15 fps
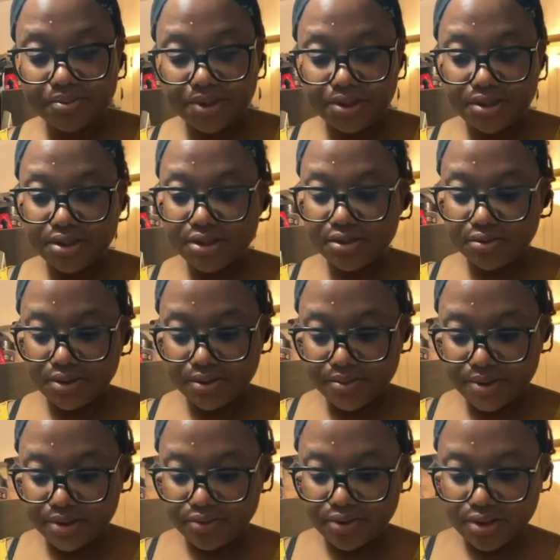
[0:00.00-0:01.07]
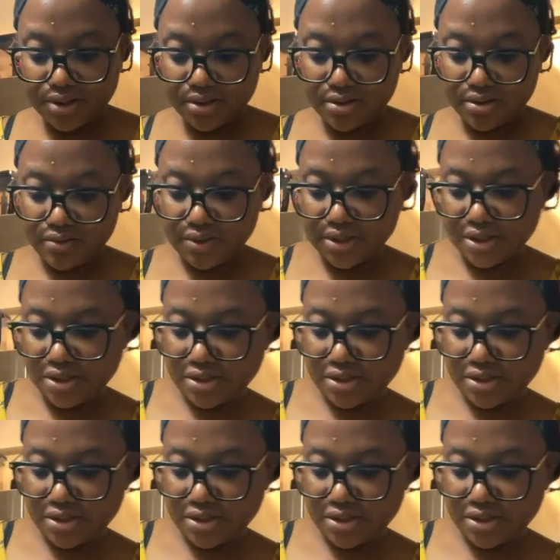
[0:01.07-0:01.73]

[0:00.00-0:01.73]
but this would have been really good with it